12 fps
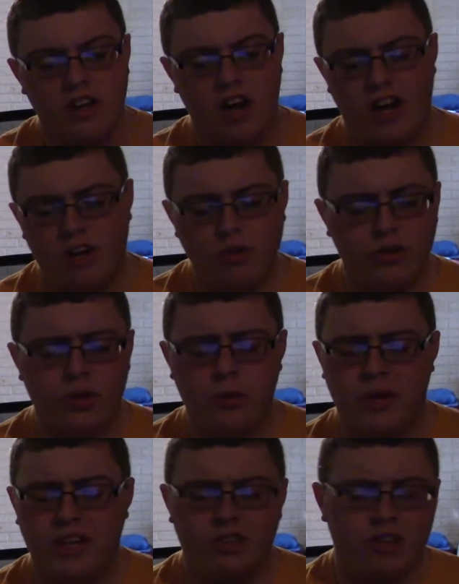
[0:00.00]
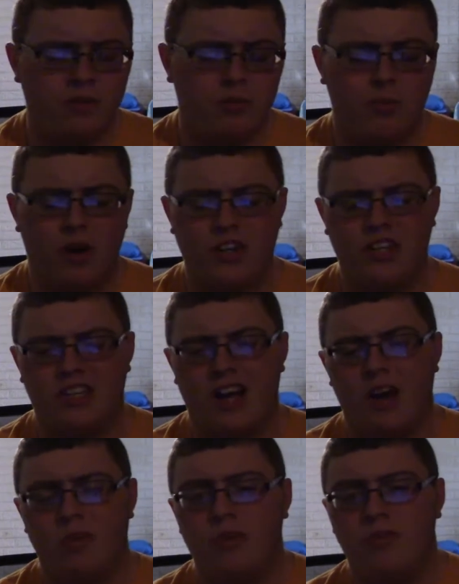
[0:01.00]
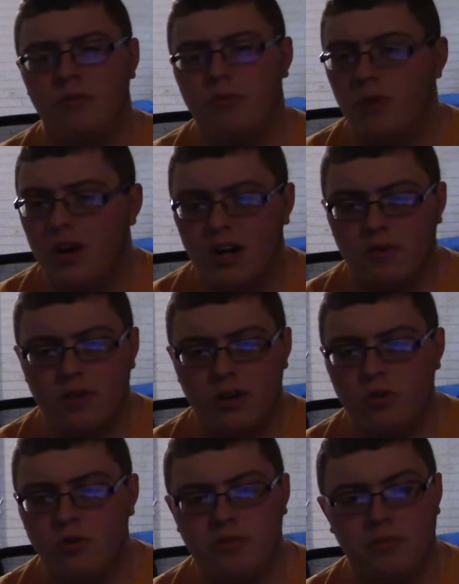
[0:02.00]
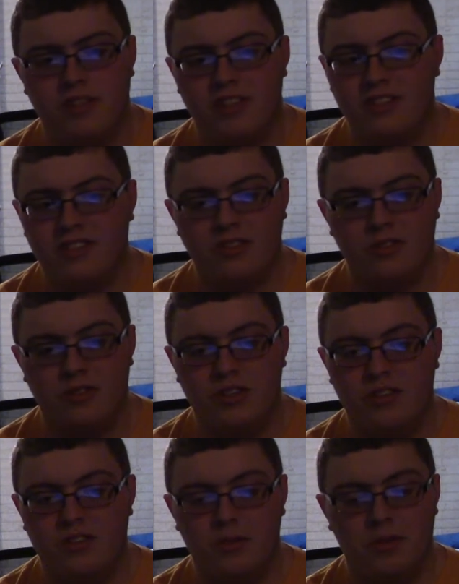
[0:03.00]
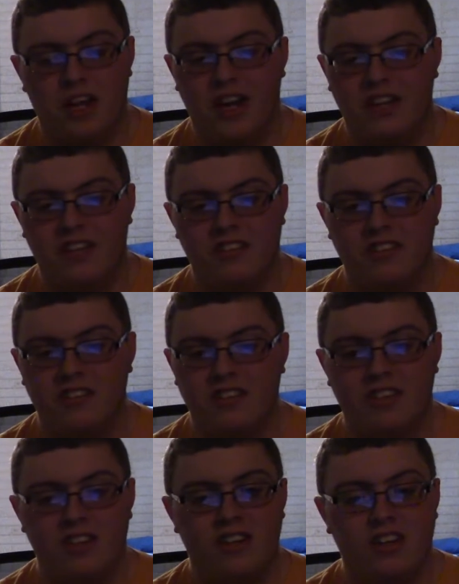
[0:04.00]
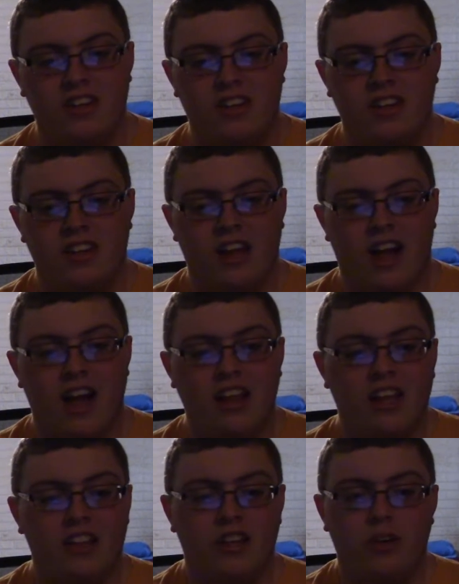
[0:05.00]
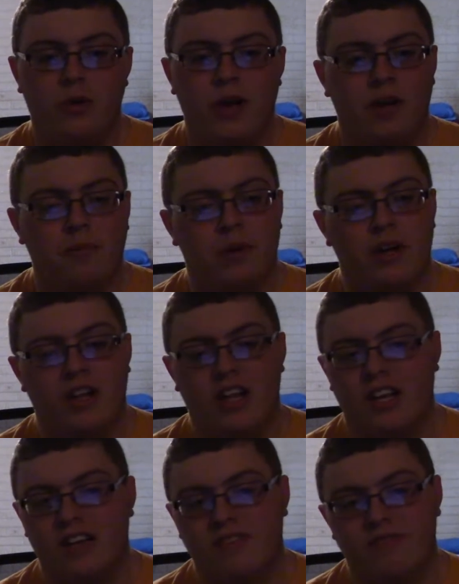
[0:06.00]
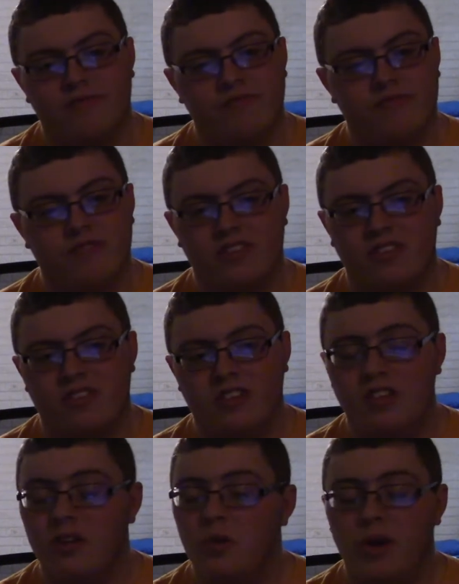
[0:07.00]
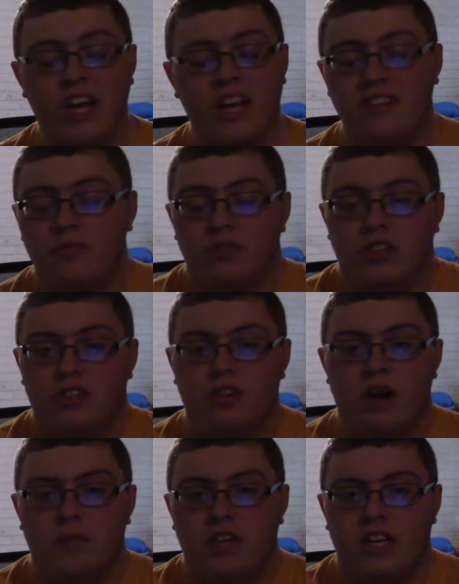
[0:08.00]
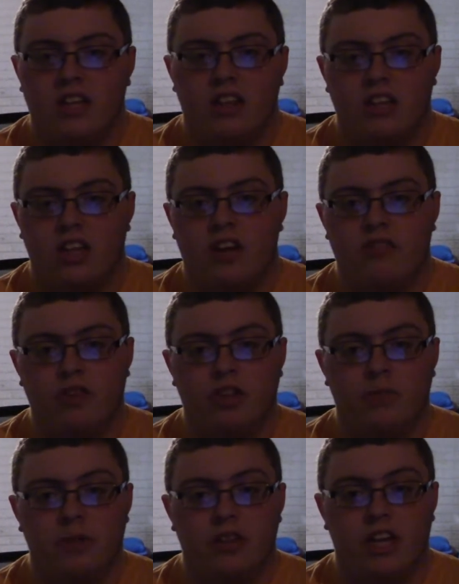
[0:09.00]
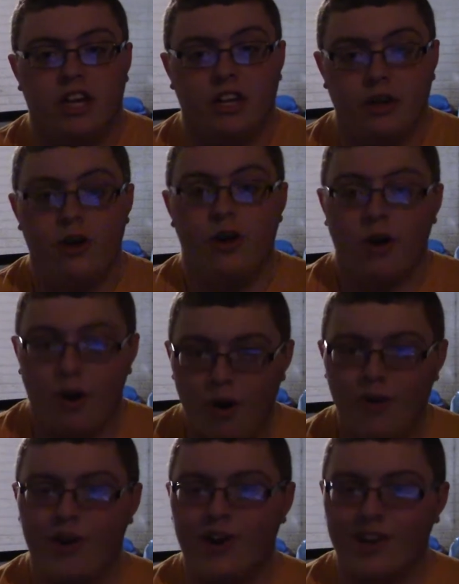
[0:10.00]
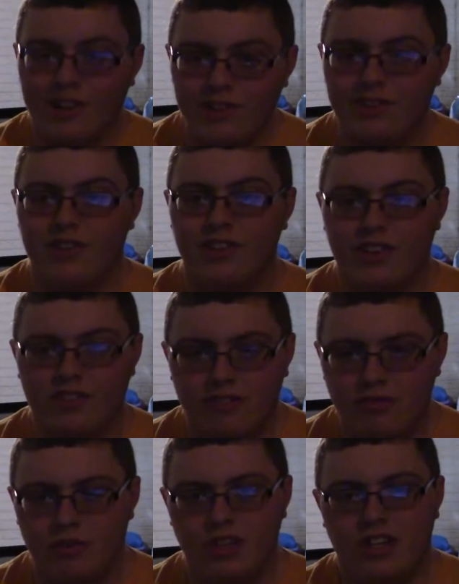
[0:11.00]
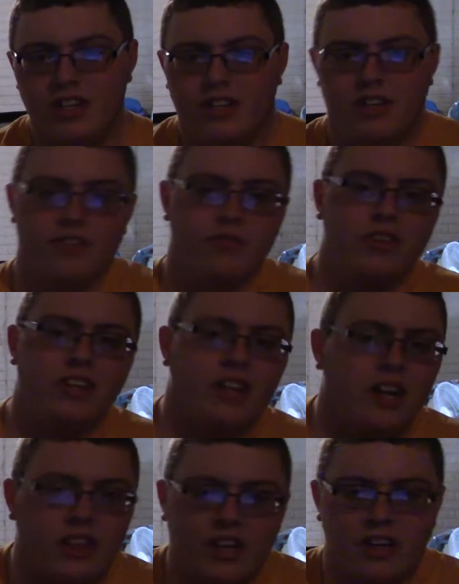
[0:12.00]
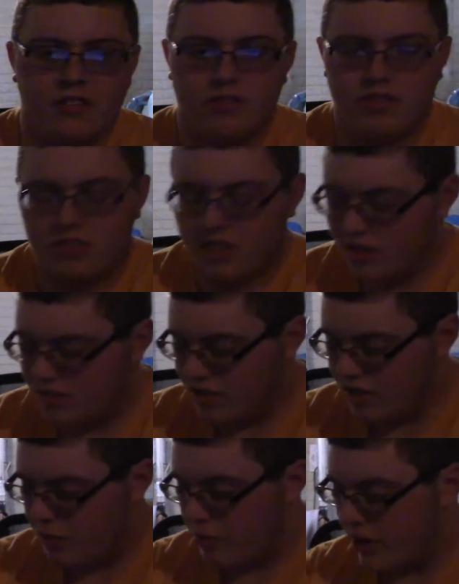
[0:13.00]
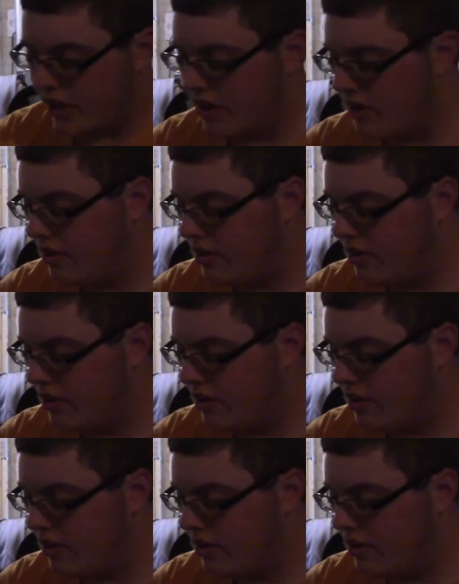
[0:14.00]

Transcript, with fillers: I know Lil Wayne dropped a project. I don't know if I'm gonna. I don't know if I'm gonna listen to it. To be honest, like I like Lil Wayne, but like Lil Wayne hasn't really dropped anything that I've really been like, oh, I gotta listen to this. Really, really nothing since in the like.